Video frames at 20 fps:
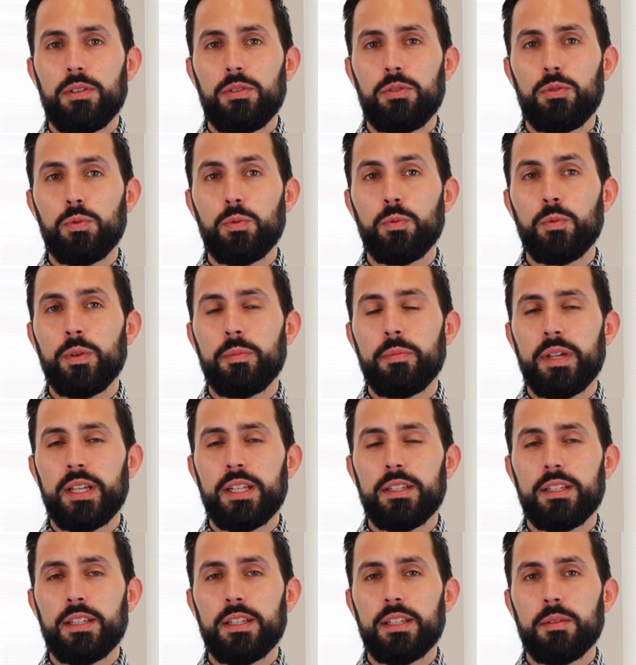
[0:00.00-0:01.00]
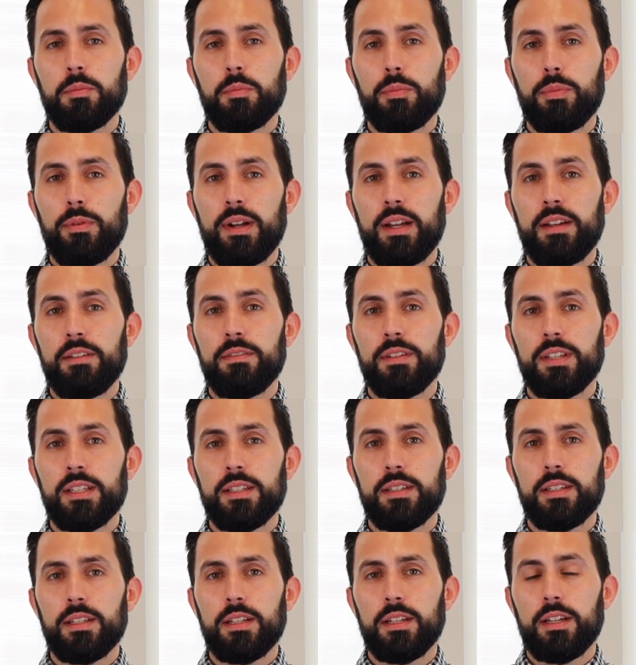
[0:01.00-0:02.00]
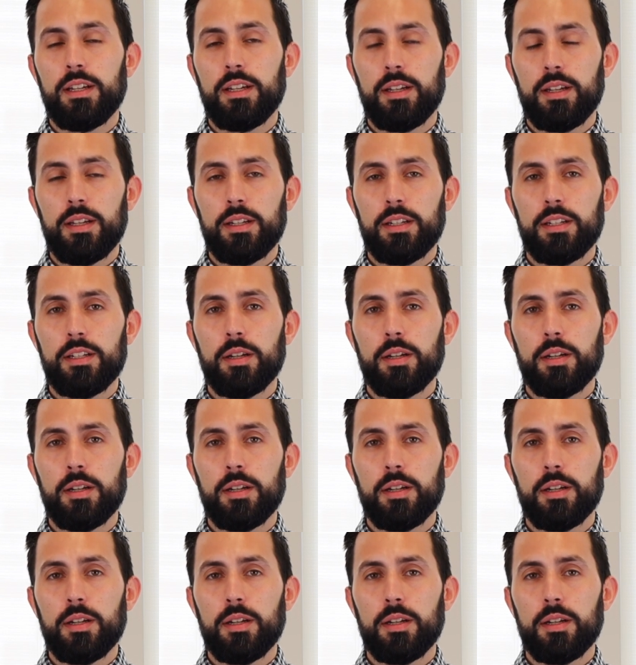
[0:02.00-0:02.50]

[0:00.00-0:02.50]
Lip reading: two remaining private